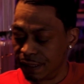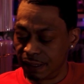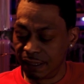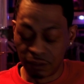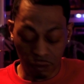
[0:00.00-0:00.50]

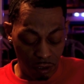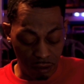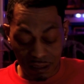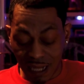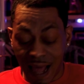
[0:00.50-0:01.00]
These are
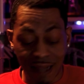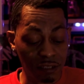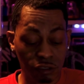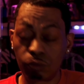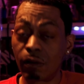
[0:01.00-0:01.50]
all dollar,
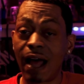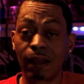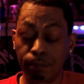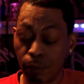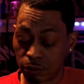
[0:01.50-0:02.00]
two
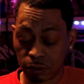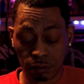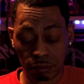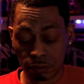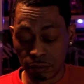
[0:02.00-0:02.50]
dollar books.
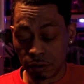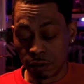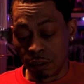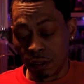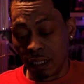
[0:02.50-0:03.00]

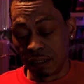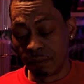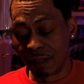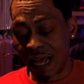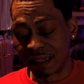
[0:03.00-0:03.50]
And
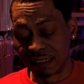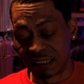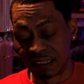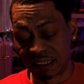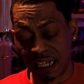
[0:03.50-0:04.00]
then we got the
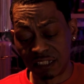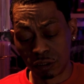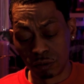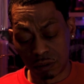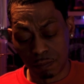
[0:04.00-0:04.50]

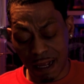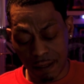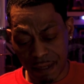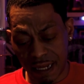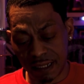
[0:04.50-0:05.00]
Sensational
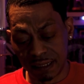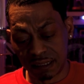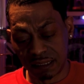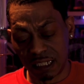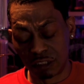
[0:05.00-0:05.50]
Spider Man.
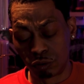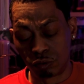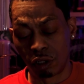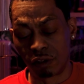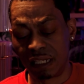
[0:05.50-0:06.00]
This is issue
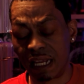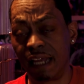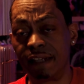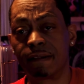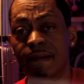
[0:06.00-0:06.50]

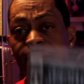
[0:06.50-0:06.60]
38